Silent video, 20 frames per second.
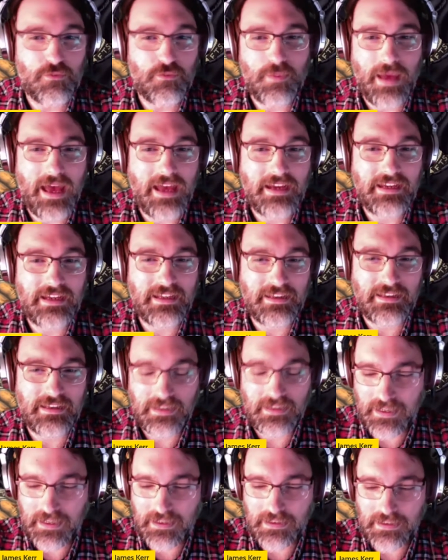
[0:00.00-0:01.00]
back in the
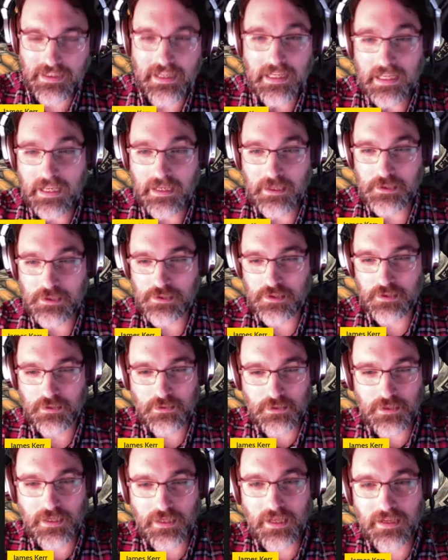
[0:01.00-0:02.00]
like late 80s and
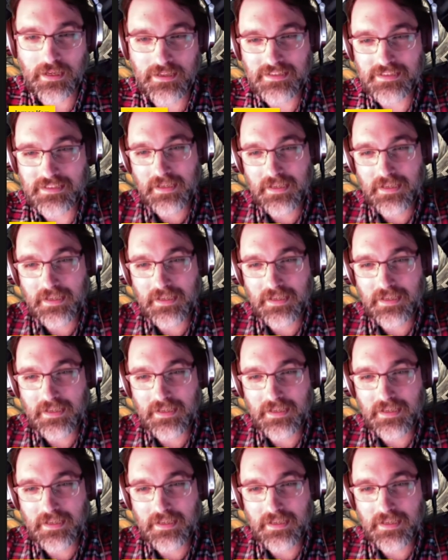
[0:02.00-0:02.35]
early 90s